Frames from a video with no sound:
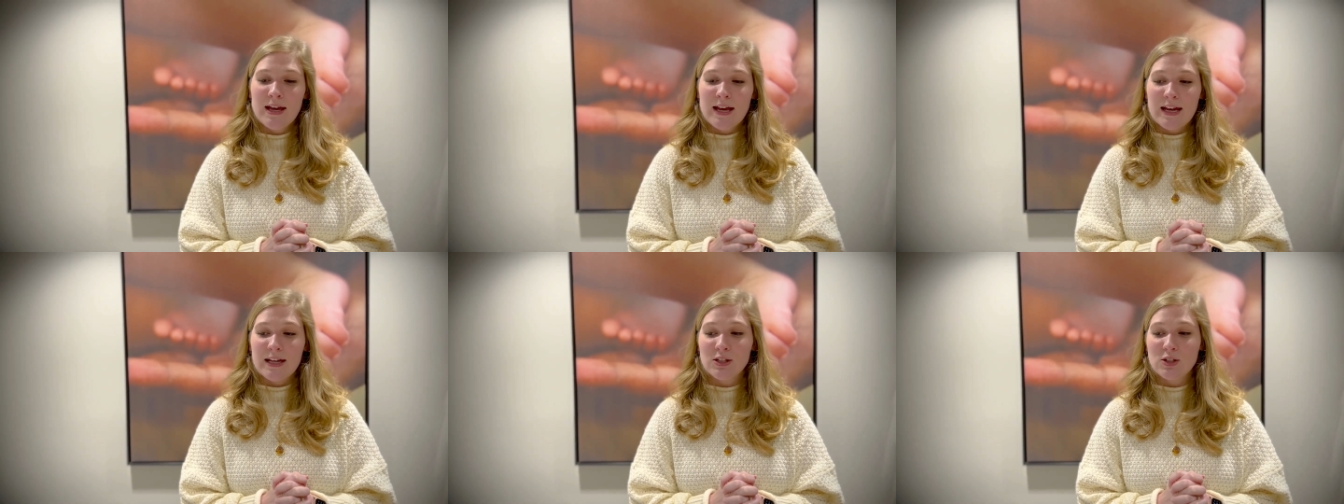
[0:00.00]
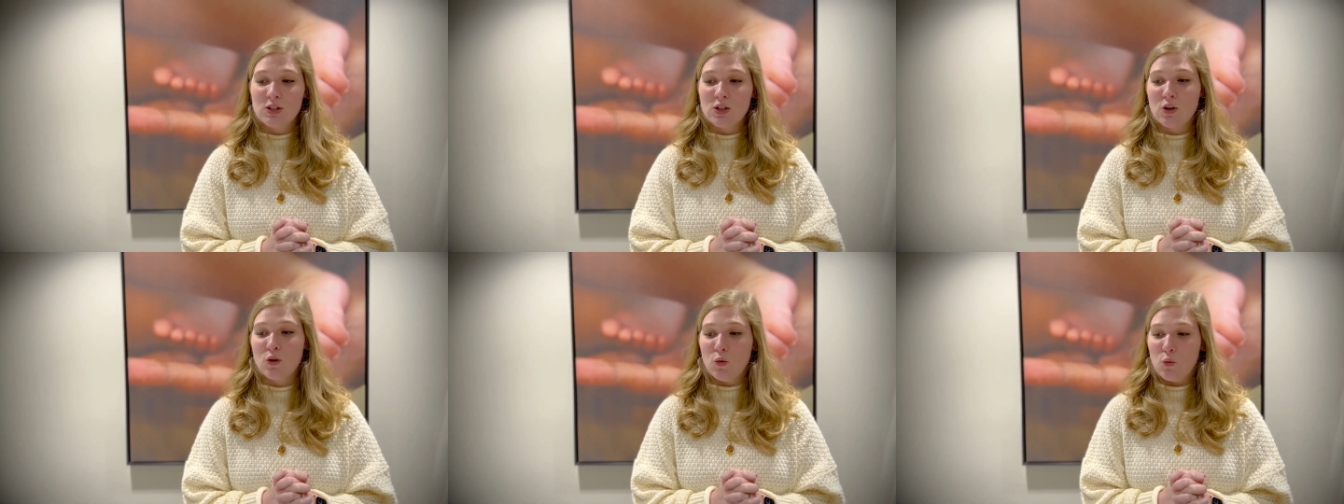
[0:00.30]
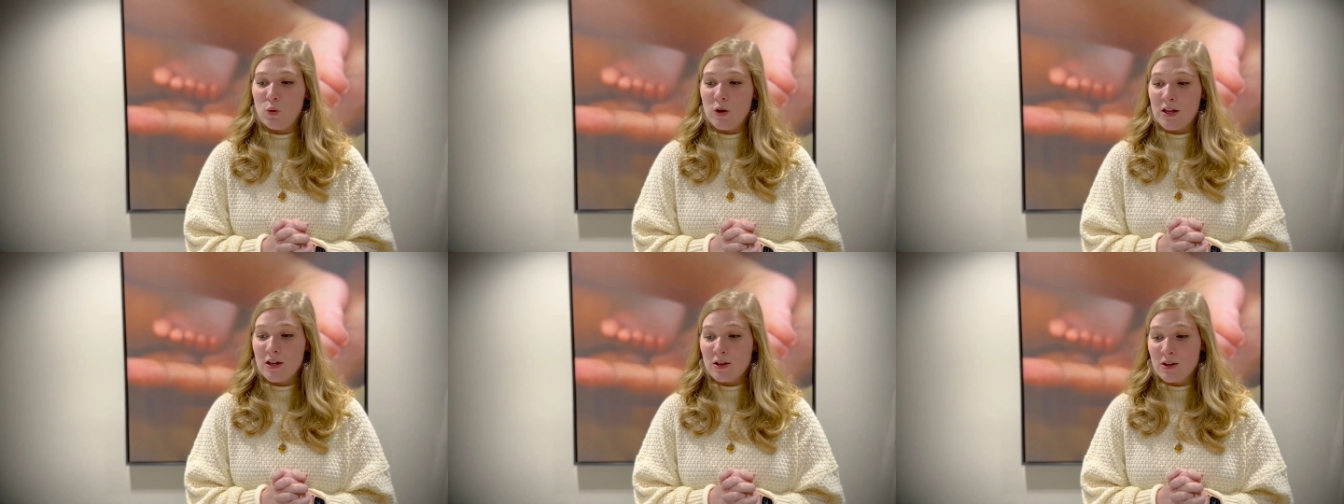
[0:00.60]
And so
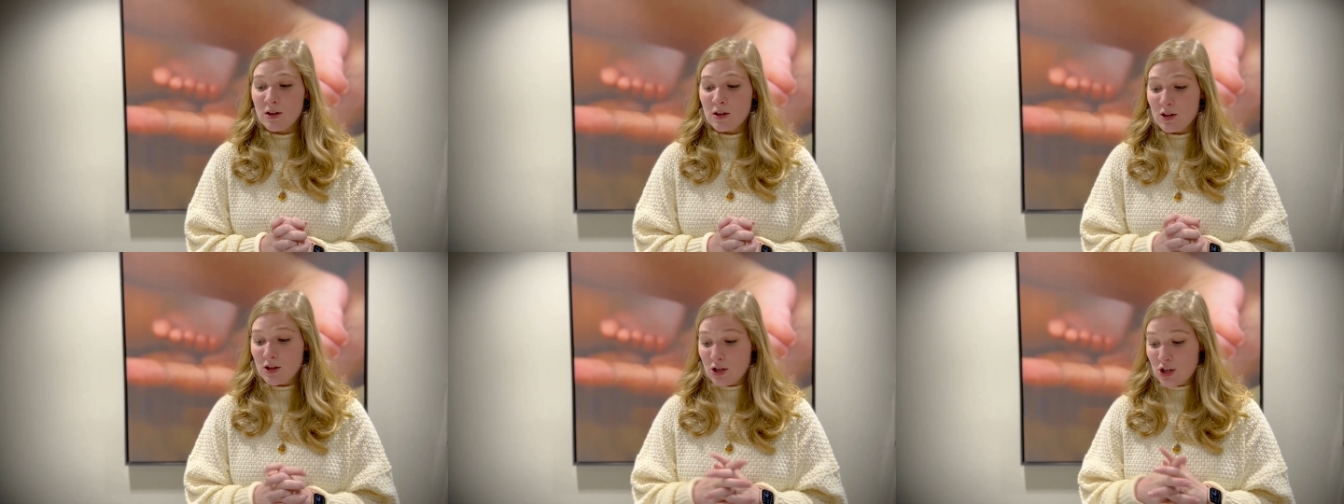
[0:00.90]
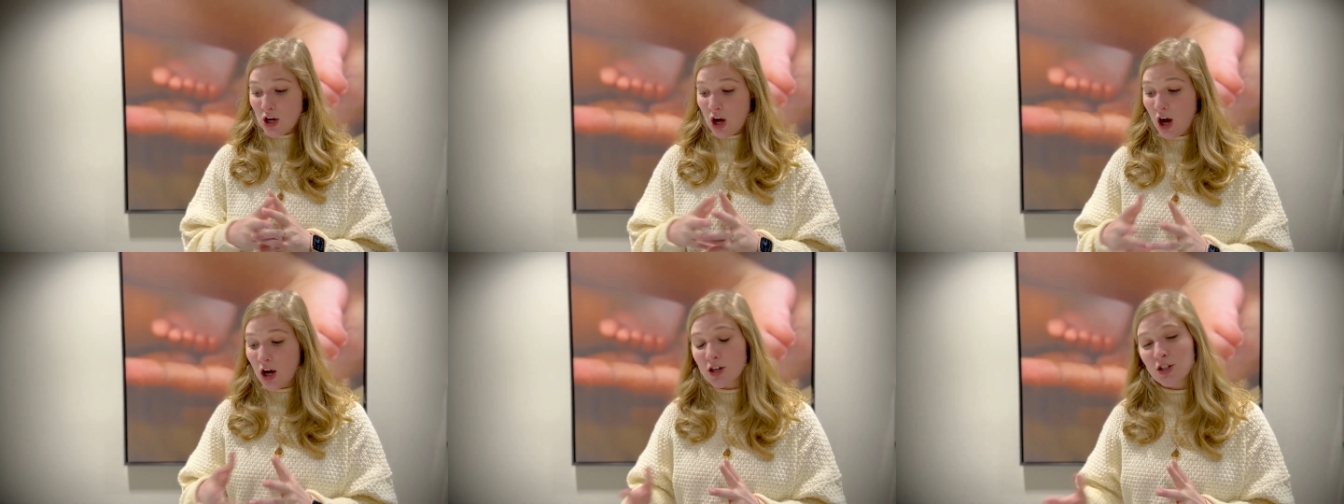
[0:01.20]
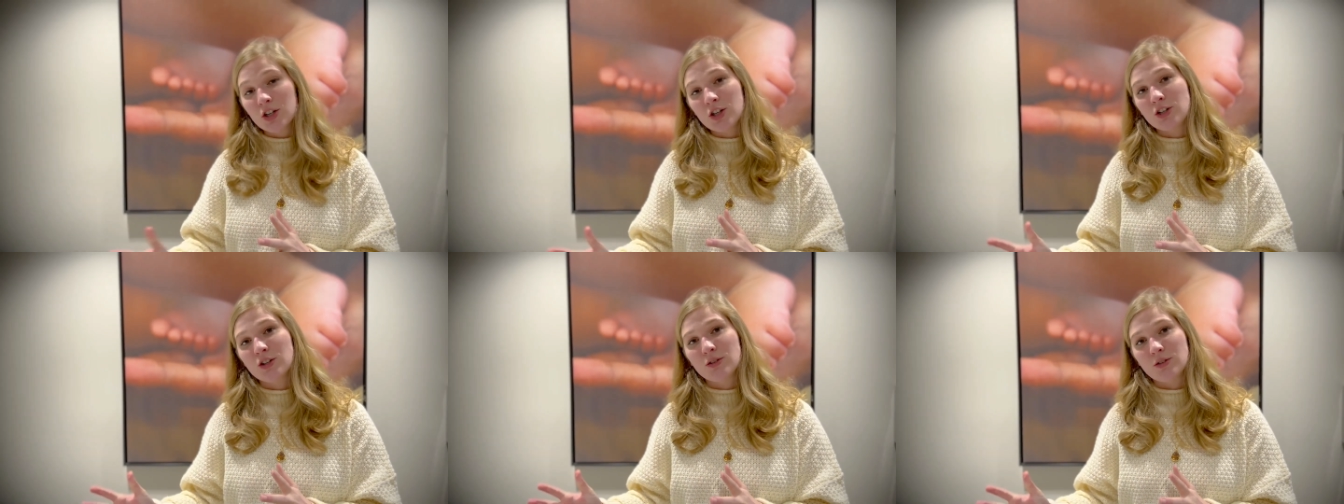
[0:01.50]
we
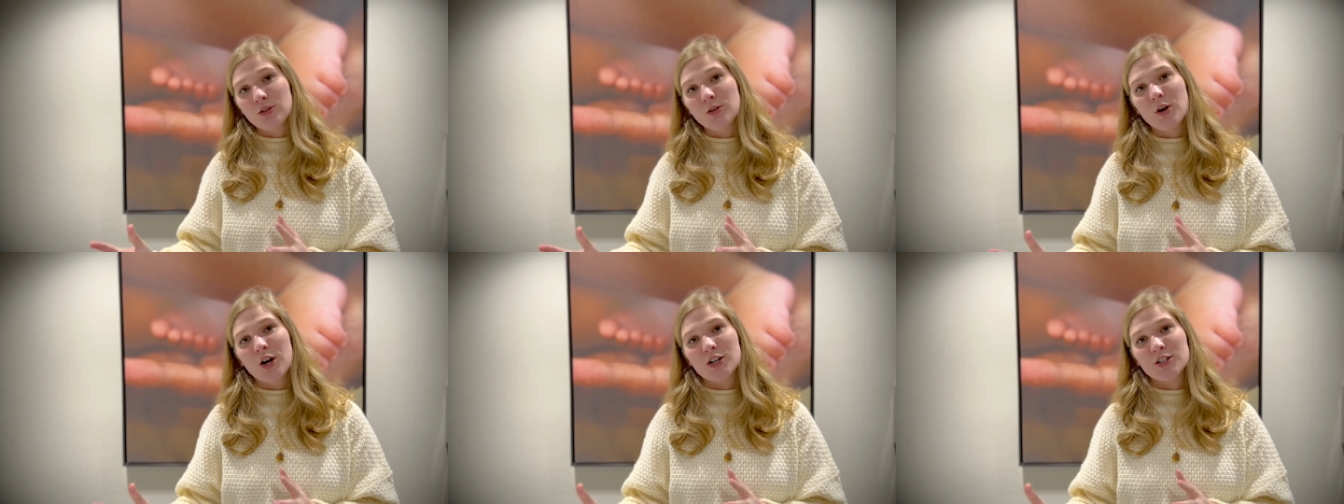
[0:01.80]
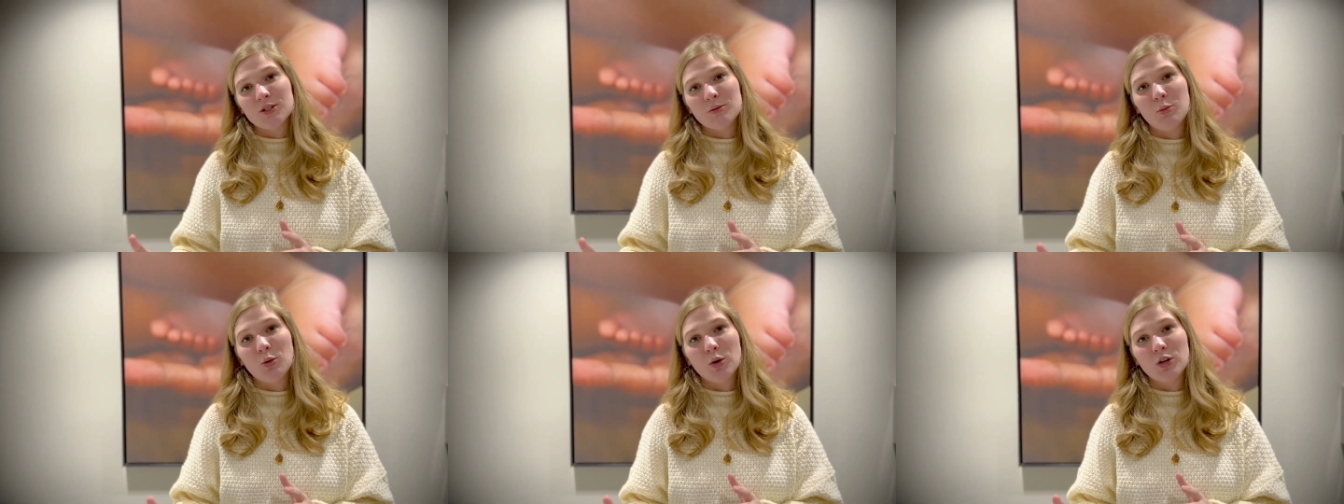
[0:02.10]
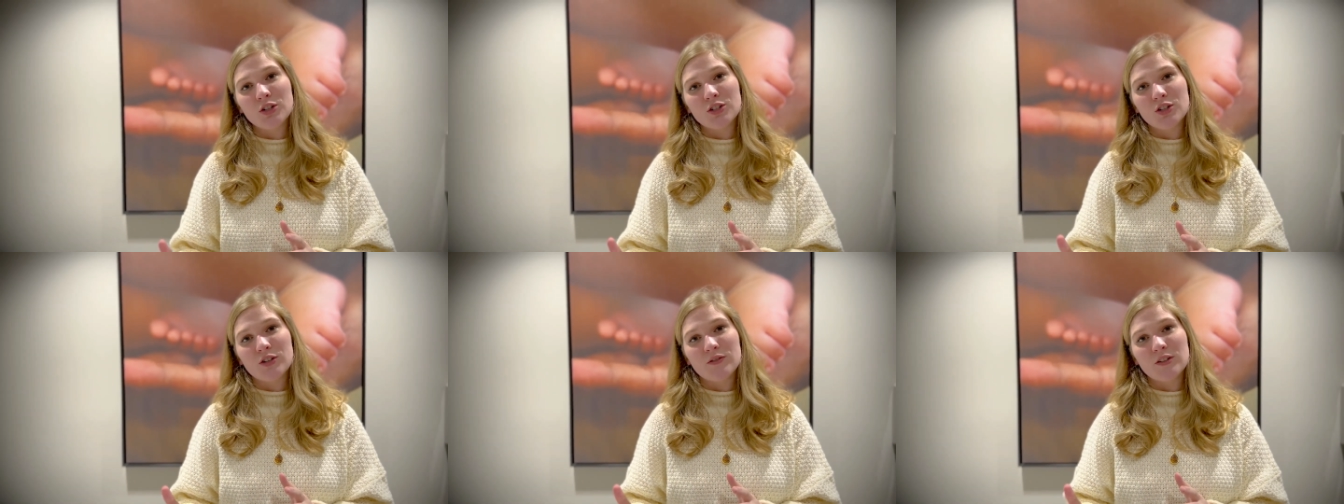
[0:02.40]
talked her through our
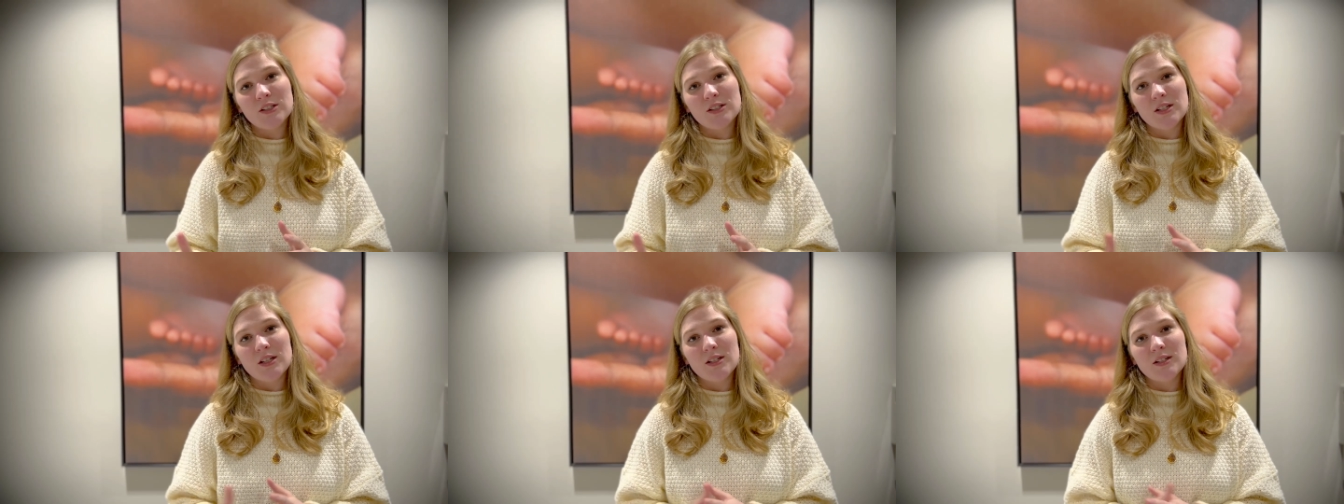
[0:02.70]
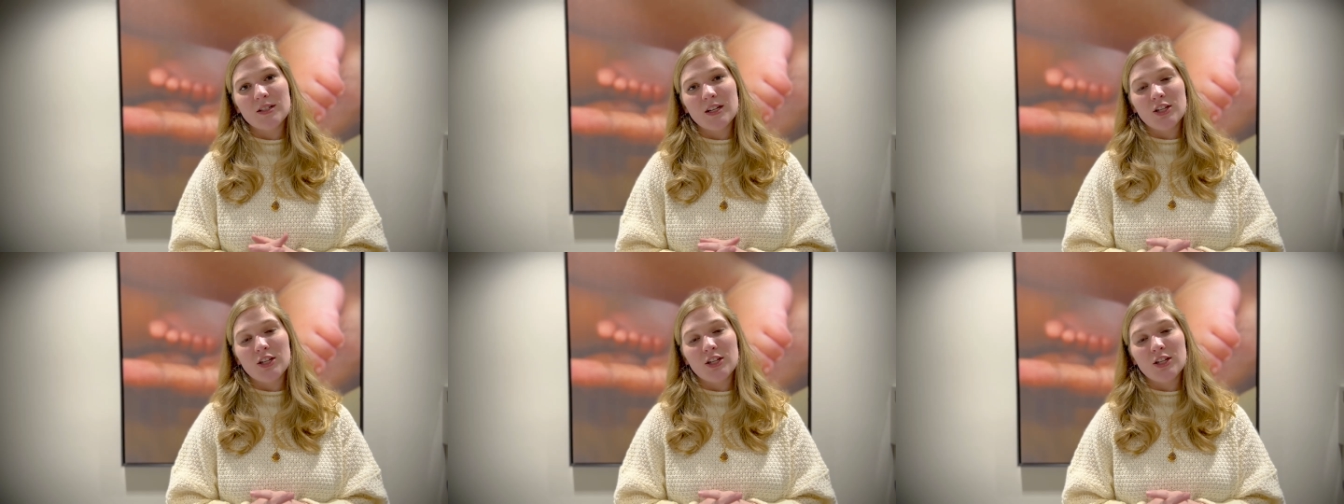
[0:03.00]
support services